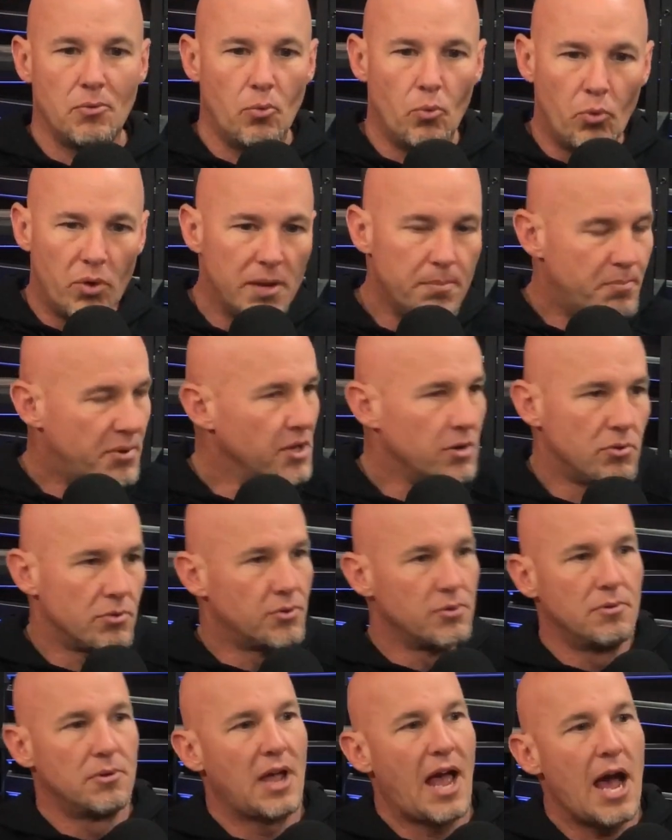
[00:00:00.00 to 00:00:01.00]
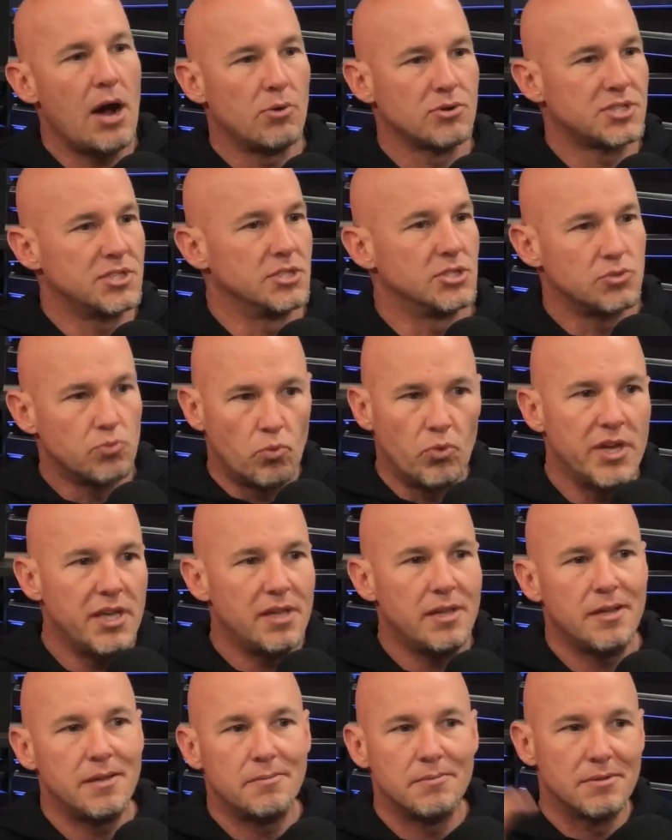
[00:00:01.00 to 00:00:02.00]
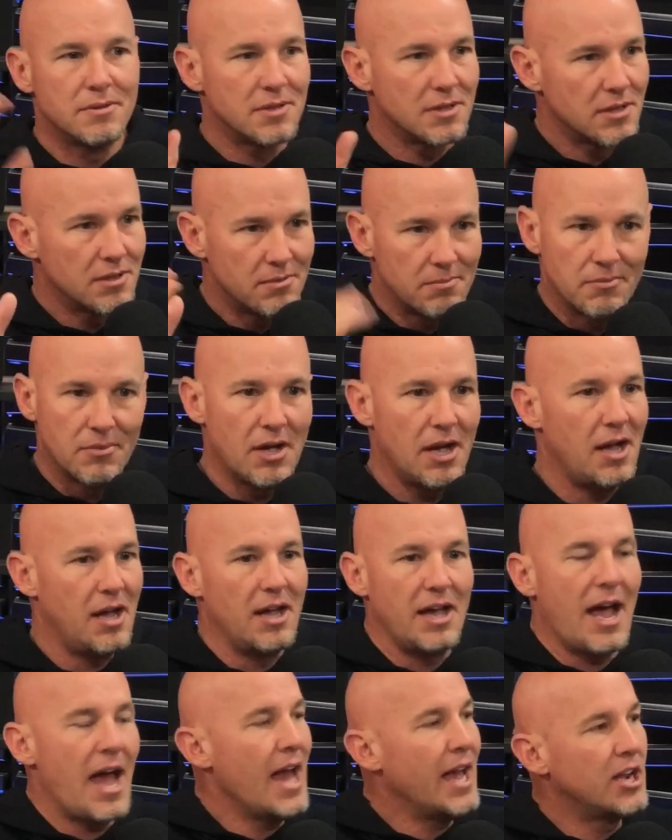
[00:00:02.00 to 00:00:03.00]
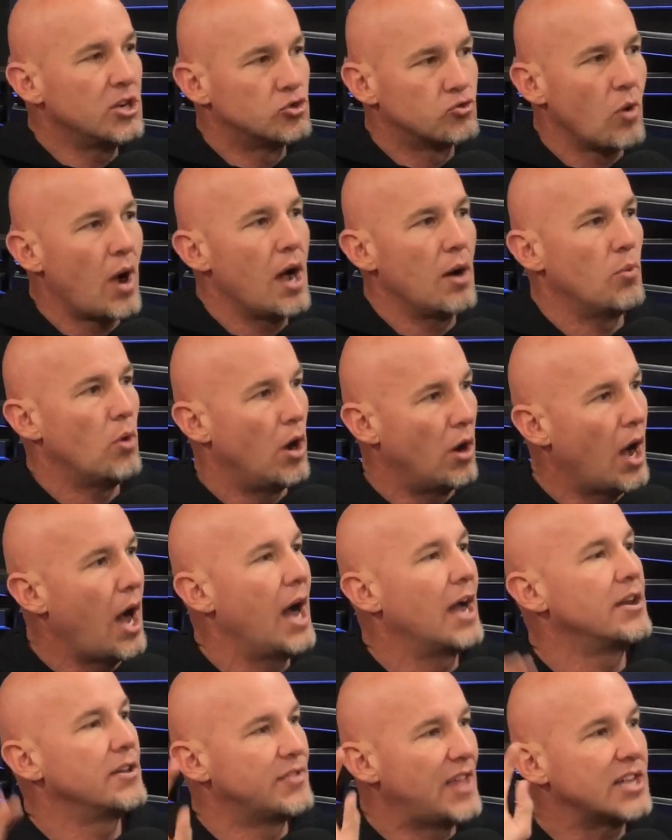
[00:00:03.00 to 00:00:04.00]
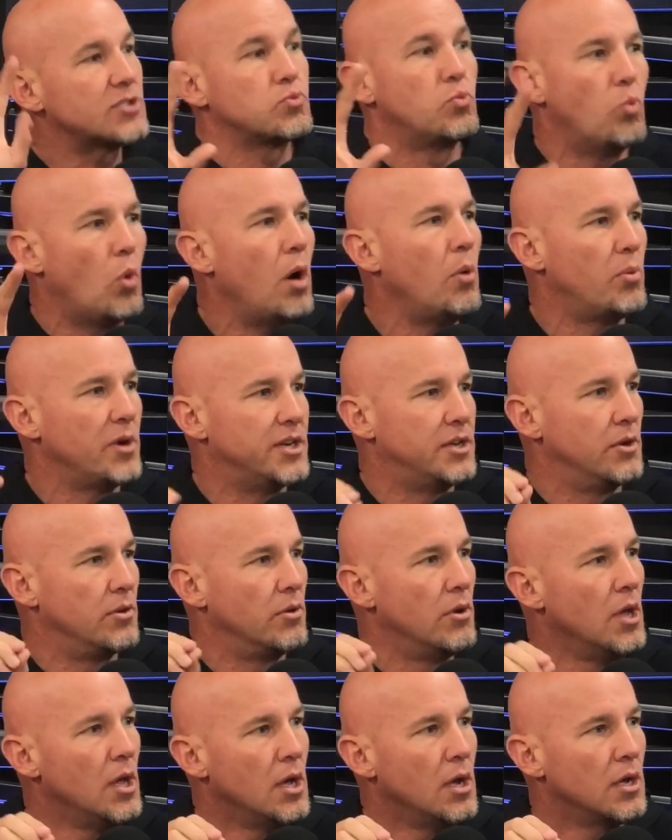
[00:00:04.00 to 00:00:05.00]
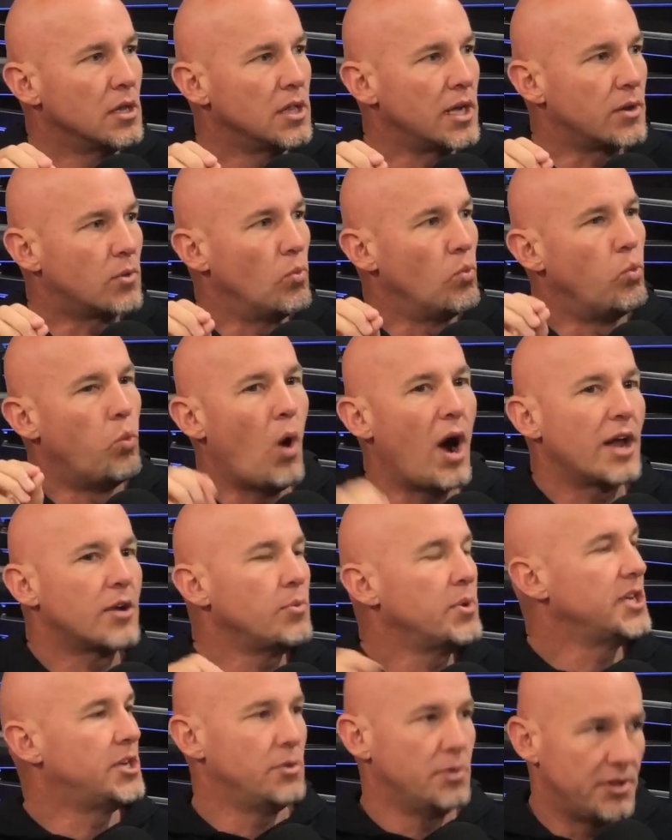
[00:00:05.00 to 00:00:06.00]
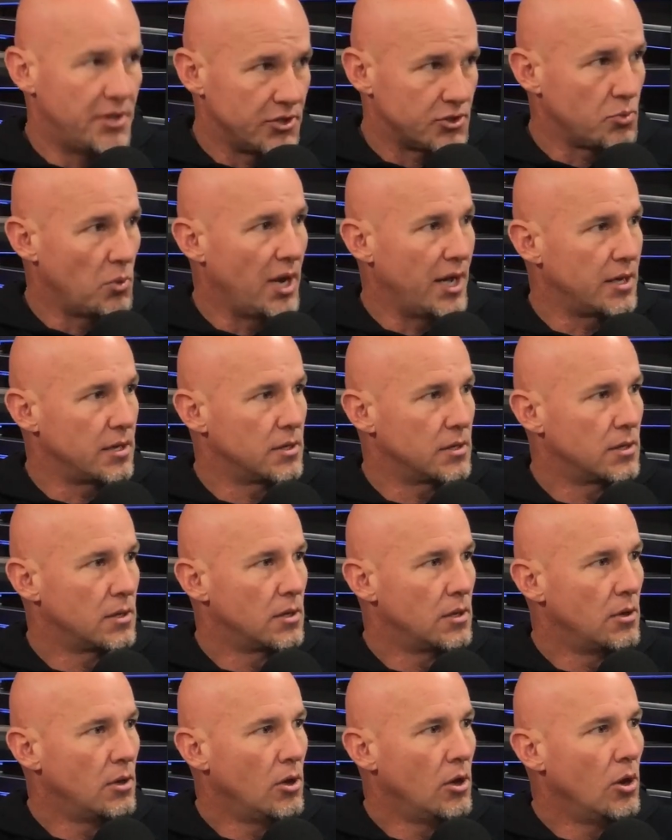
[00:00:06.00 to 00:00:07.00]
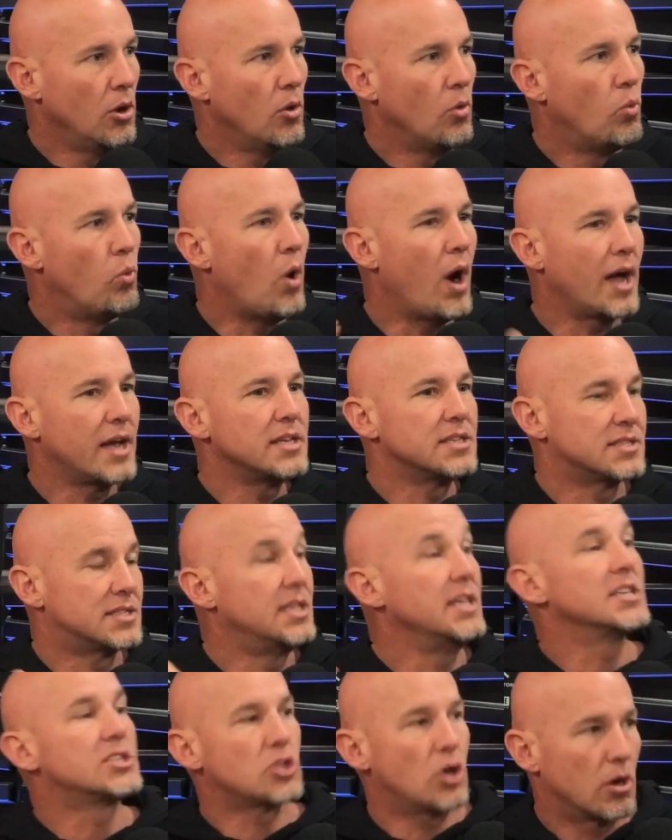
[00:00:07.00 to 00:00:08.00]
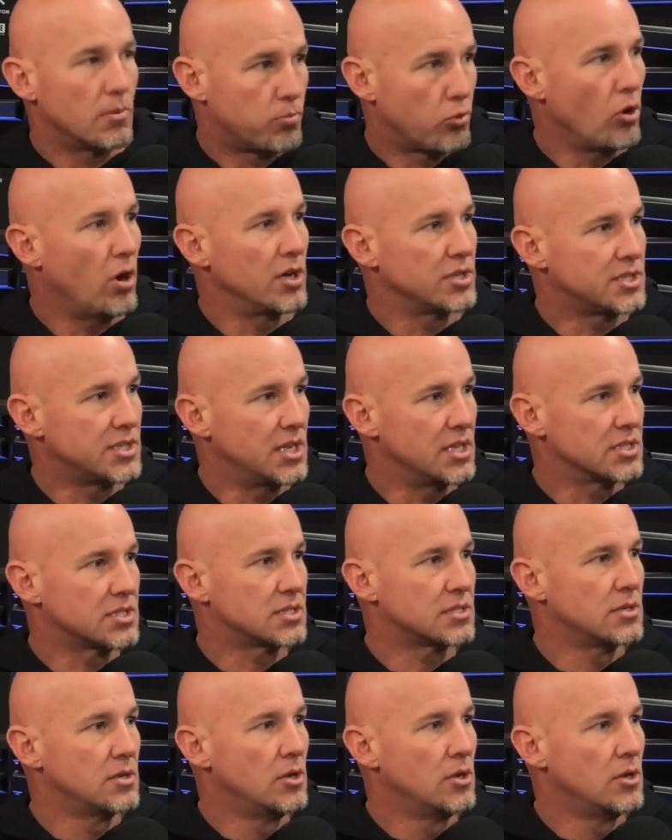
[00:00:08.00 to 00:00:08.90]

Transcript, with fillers: we build houses. We... Mm. Uh, hang drywall. I, that's what we do. Like, why do we do it this way? Why is this our process?